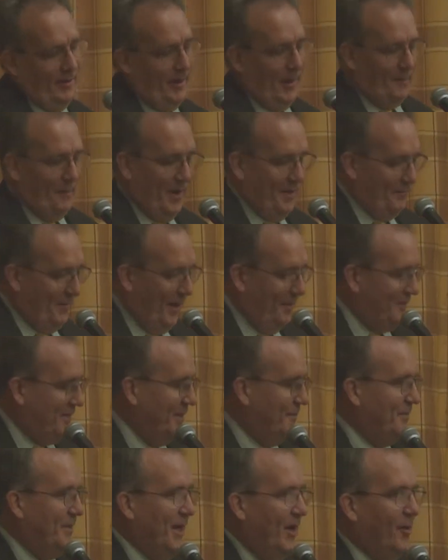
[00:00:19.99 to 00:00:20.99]
I'm
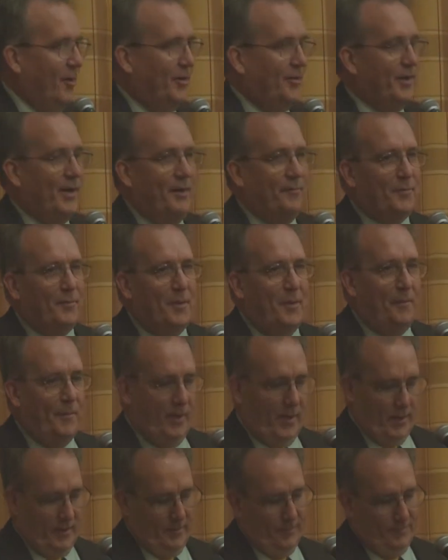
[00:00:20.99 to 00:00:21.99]
Tim Delworth, and I'm from
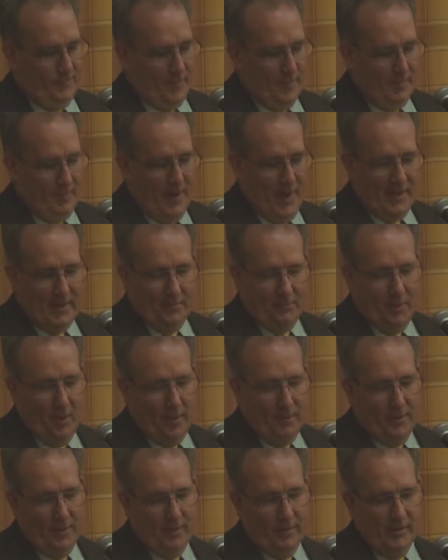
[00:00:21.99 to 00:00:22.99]
the math
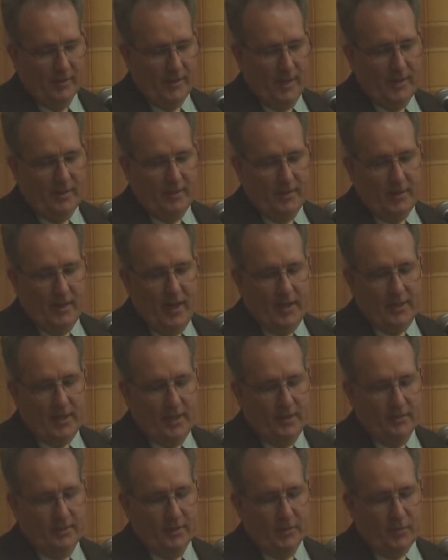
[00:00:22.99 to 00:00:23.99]
department, or as I
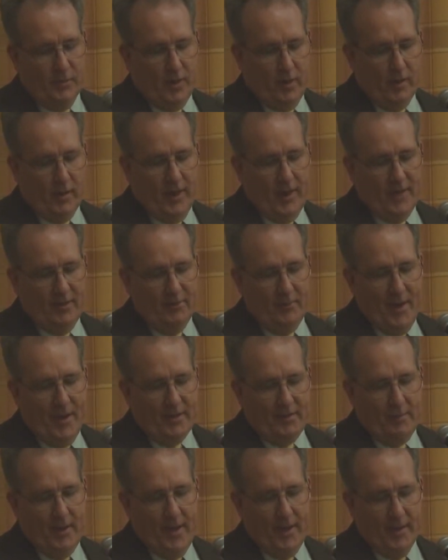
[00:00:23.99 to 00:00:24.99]
titled this one, Our Lady of
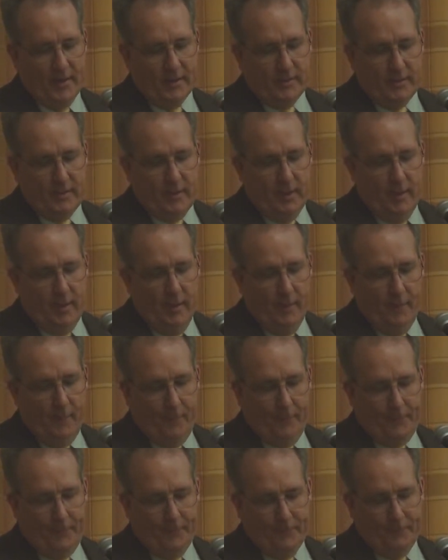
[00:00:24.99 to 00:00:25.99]
Mathematics
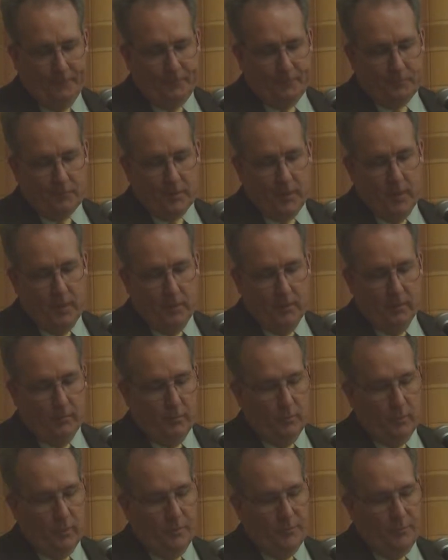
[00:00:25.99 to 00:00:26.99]

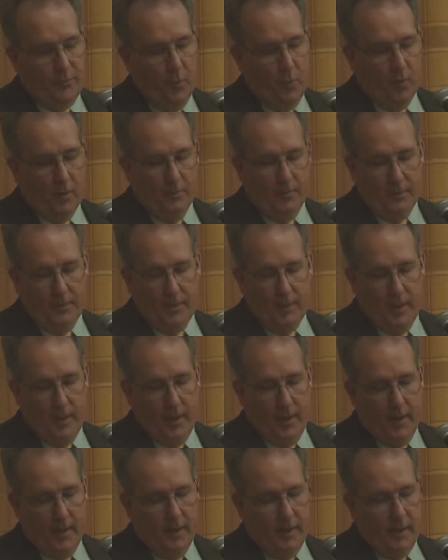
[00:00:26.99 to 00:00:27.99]
Reformed.
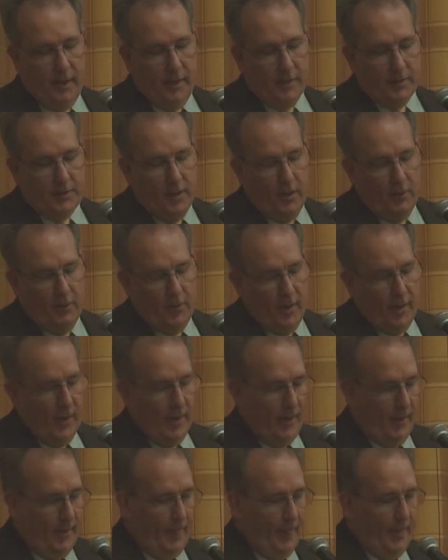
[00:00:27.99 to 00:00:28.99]

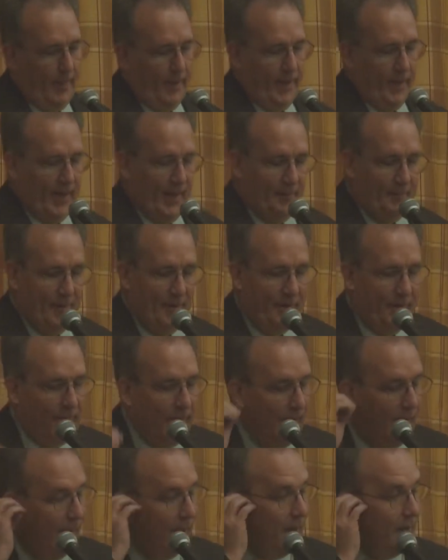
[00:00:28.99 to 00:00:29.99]
And I'm here,
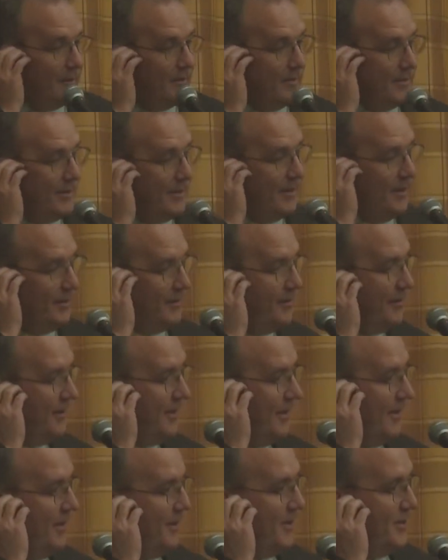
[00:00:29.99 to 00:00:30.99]

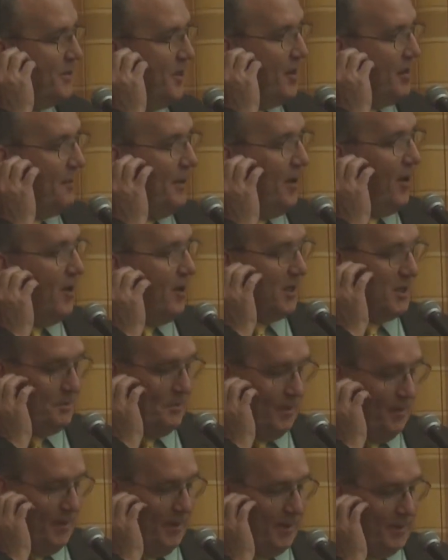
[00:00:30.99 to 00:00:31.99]
to talk about our
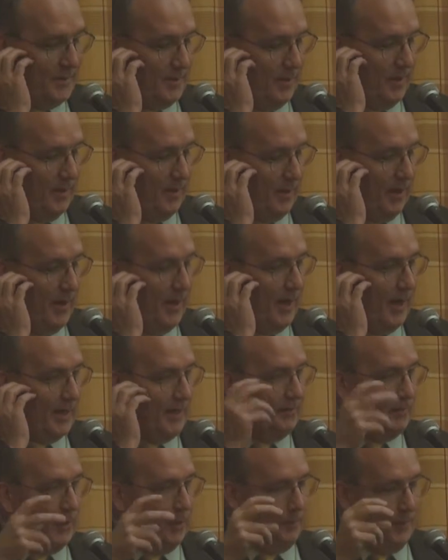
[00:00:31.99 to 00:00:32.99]
experience, and I'll
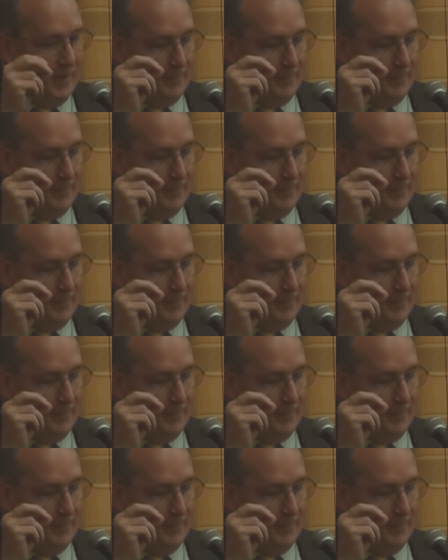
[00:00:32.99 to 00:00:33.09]
give a little